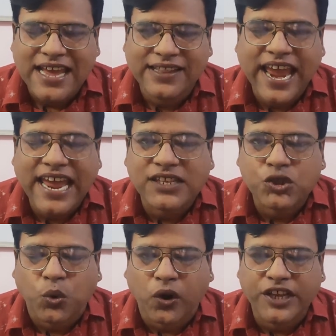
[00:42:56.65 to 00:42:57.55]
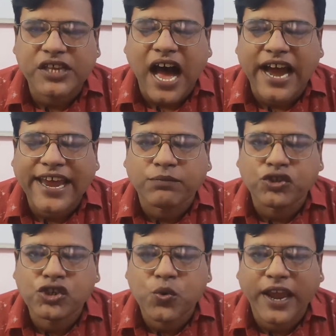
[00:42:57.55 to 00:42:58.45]
The answer is, I
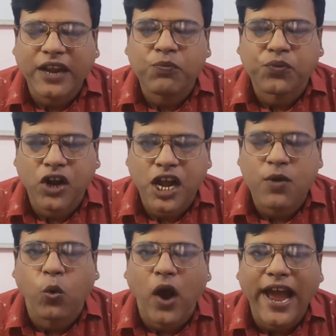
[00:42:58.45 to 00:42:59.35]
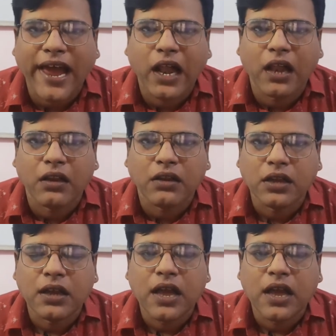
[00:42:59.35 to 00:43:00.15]
am doing pretty well.